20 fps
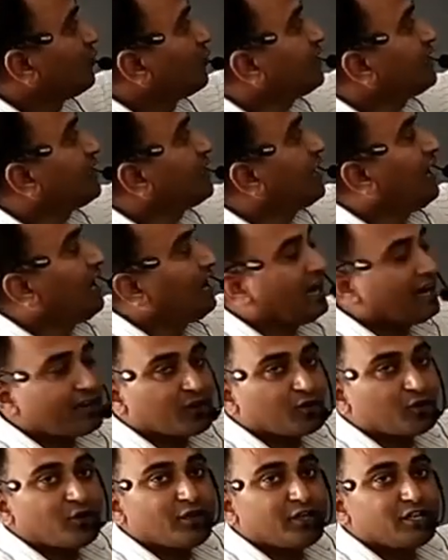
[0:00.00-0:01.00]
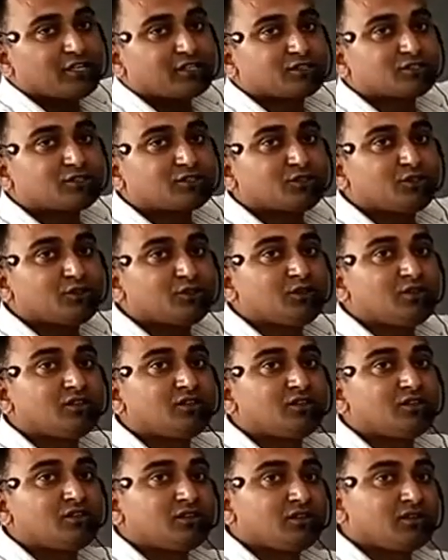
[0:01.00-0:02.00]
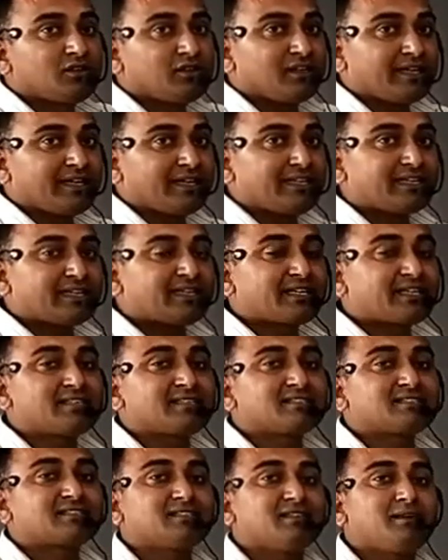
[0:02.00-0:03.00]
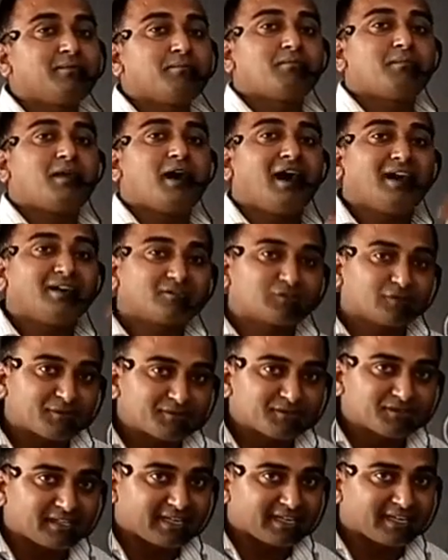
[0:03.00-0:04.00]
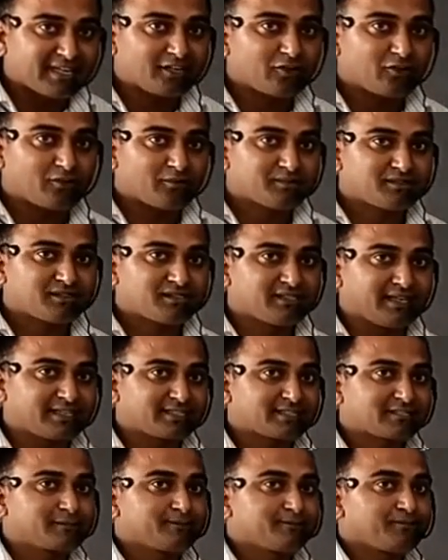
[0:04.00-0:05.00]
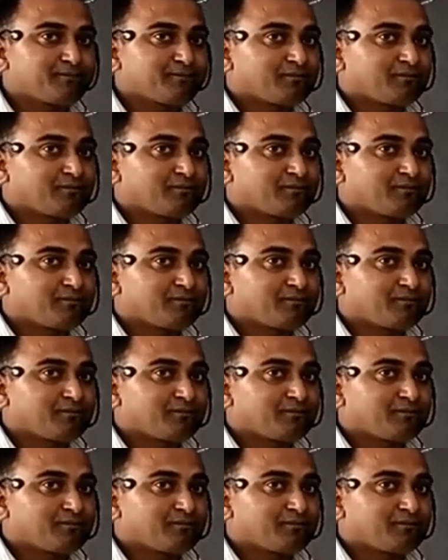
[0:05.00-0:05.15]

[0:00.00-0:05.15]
we are going to increase the mass of second object,